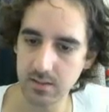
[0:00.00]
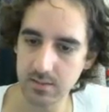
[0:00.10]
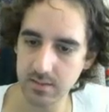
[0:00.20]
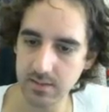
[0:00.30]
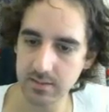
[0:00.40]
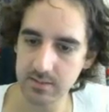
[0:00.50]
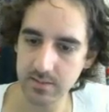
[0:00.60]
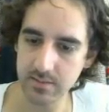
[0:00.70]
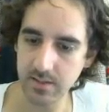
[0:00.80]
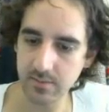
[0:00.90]
is cleaner,
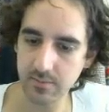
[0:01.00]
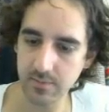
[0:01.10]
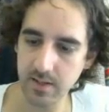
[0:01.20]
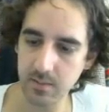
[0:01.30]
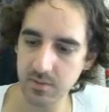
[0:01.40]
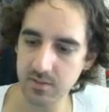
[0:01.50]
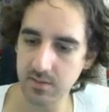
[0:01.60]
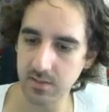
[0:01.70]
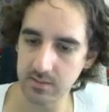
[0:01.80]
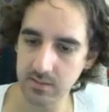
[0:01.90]
doesn't have elements
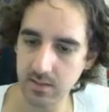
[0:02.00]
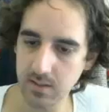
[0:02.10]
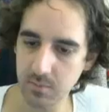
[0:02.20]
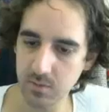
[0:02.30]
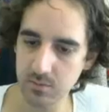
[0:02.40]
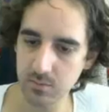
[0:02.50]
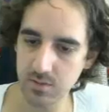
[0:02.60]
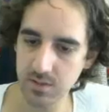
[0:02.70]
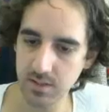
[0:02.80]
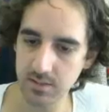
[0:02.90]
that come close to
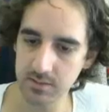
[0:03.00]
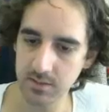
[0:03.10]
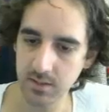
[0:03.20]
each other.